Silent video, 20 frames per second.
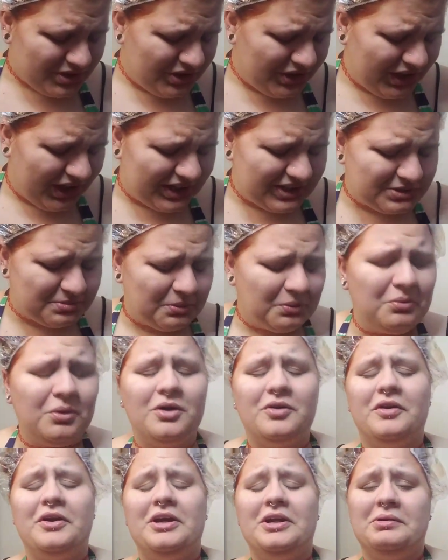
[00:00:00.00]
you guys have been
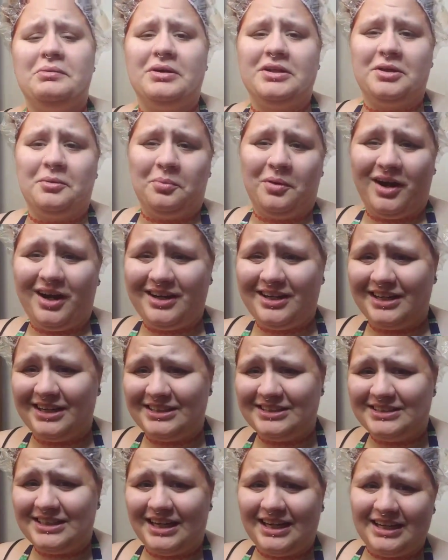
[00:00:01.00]
wondering about the
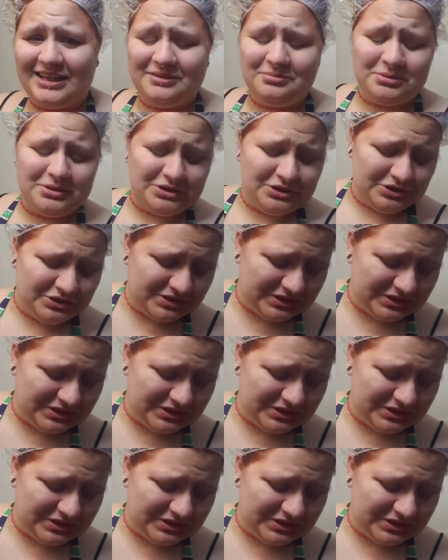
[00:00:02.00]
products that I've been